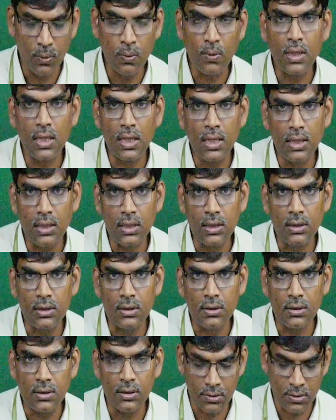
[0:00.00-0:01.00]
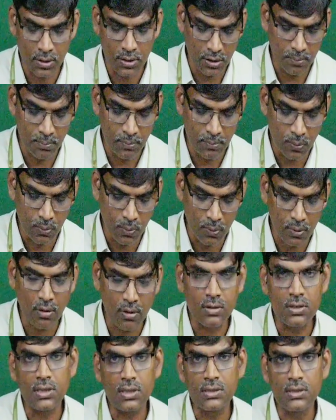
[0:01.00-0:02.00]
Low current rating is nothing but low
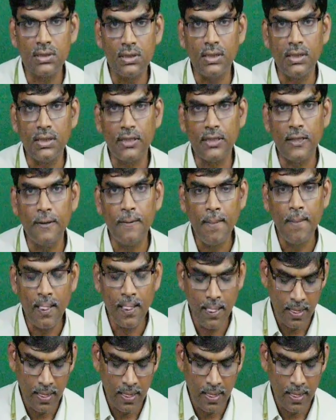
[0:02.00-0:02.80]
cross sectional area,